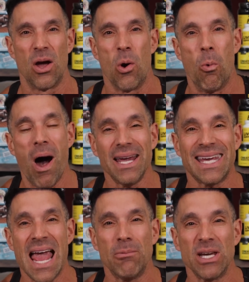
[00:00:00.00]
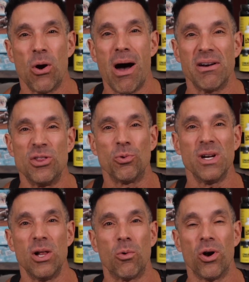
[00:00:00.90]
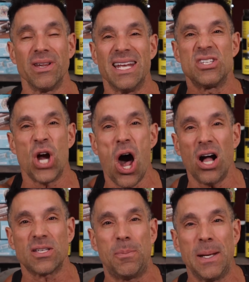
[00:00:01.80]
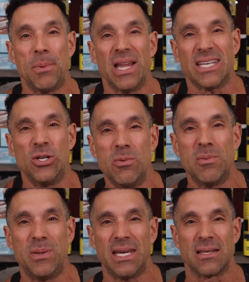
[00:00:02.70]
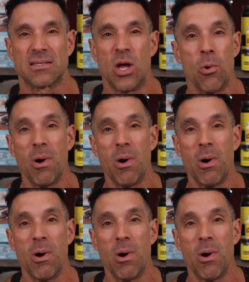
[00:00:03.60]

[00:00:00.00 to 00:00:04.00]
Why can't we go out in the real world and talk to people like human beings?